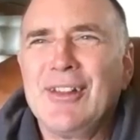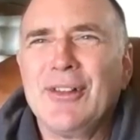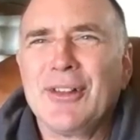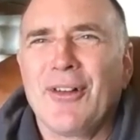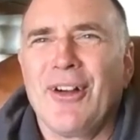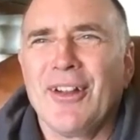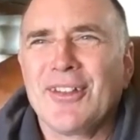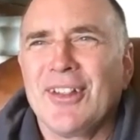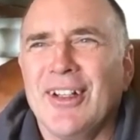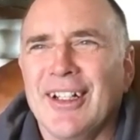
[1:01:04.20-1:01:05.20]
doing
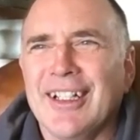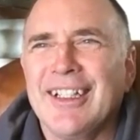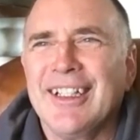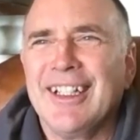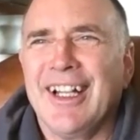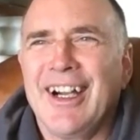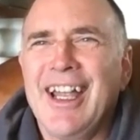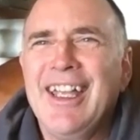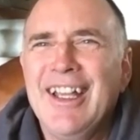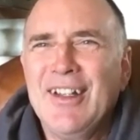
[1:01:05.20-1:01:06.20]
crosstalk. All right.
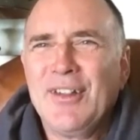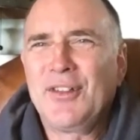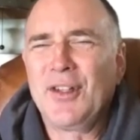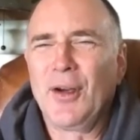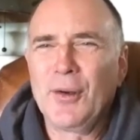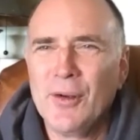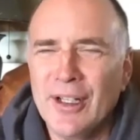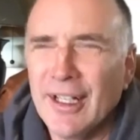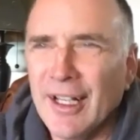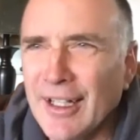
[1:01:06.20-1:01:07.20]
So
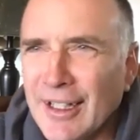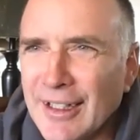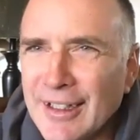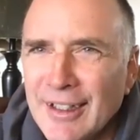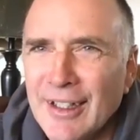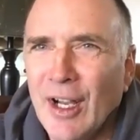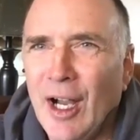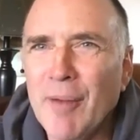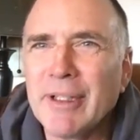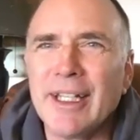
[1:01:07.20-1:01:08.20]

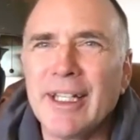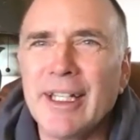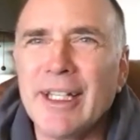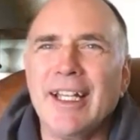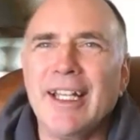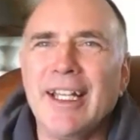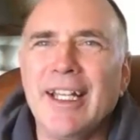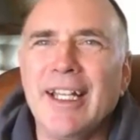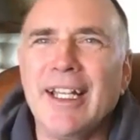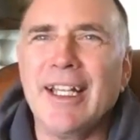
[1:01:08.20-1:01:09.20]
I'm going to end
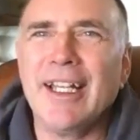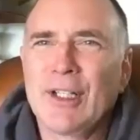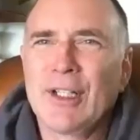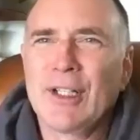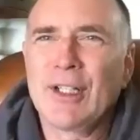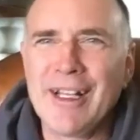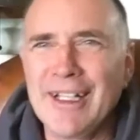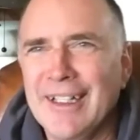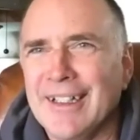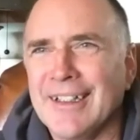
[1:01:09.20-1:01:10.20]
the
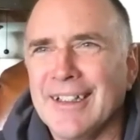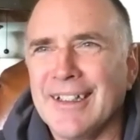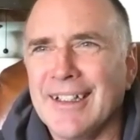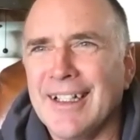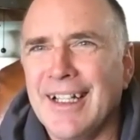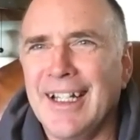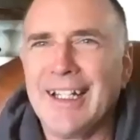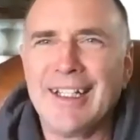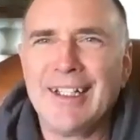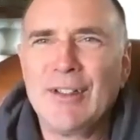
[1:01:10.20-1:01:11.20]
recording
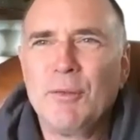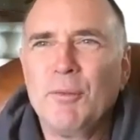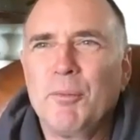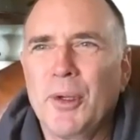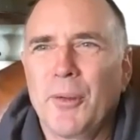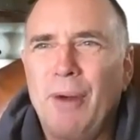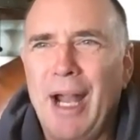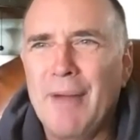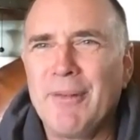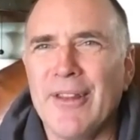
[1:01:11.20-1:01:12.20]
and put a
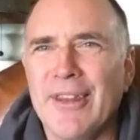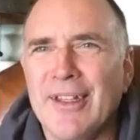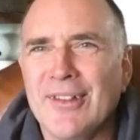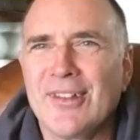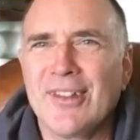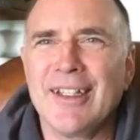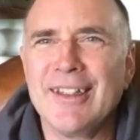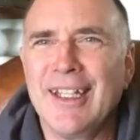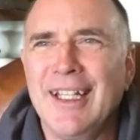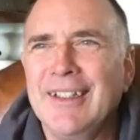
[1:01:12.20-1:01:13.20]
wrap on this, and
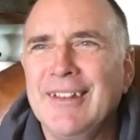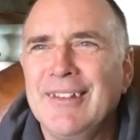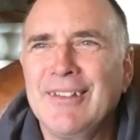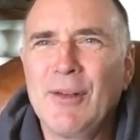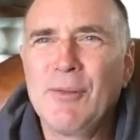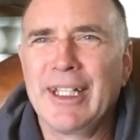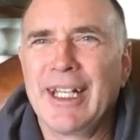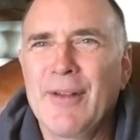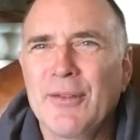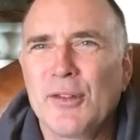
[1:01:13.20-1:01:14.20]
then we can
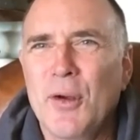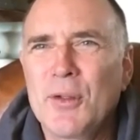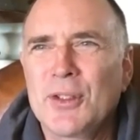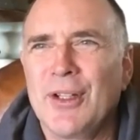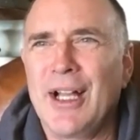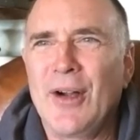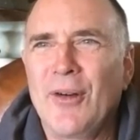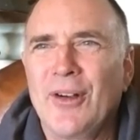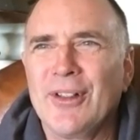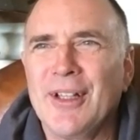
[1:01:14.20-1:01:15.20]
have social
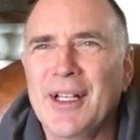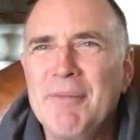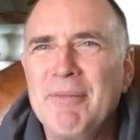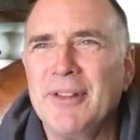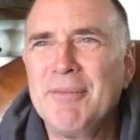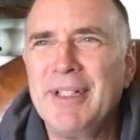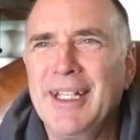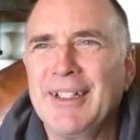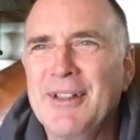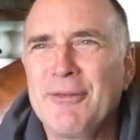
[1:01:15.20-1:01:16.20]
hour like
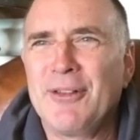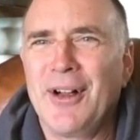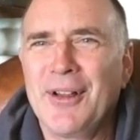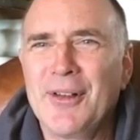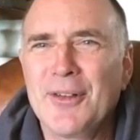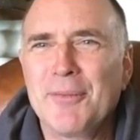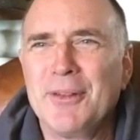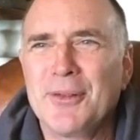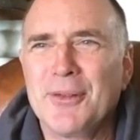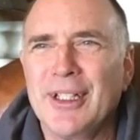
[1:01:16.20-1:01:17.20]
immediately follows
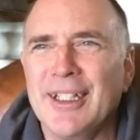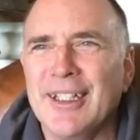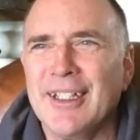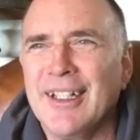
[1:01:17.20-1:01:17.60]
in